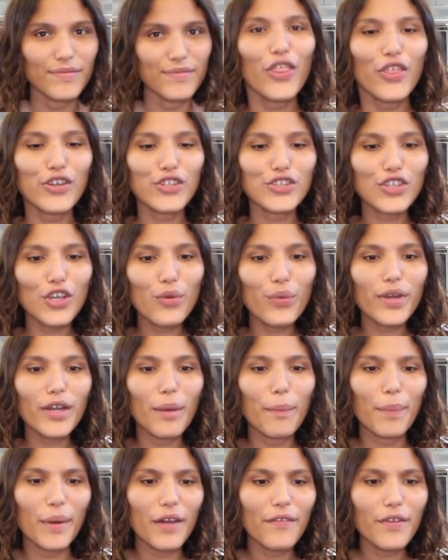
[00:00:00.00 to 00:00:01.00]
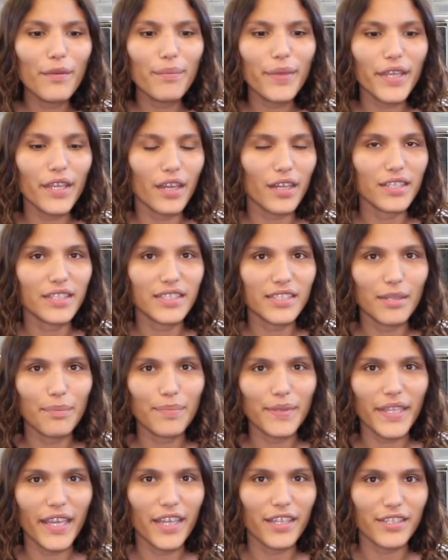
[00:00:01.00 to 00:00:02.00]
The show went above and beyond
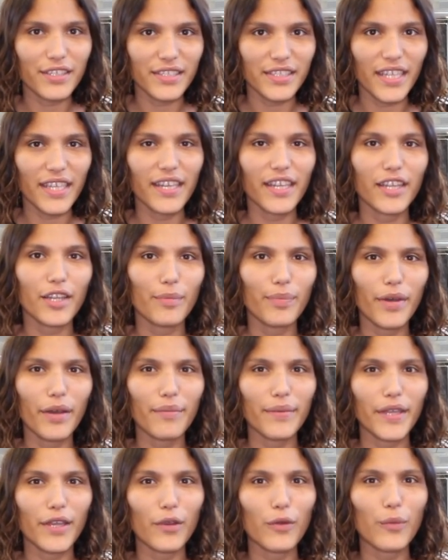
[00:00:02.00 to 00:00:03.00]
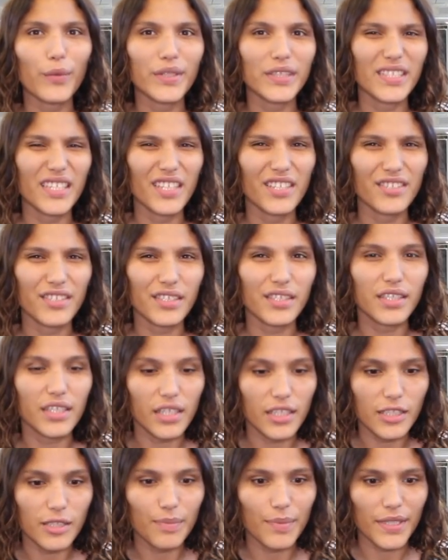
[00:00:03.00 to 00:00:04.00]
simply entertaining the public with dangerous
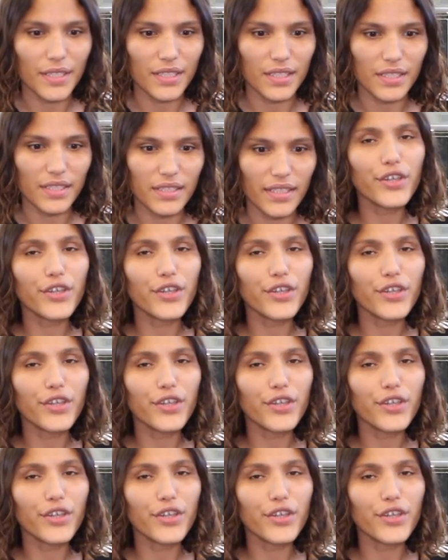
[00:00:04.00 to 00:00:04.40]
sea species.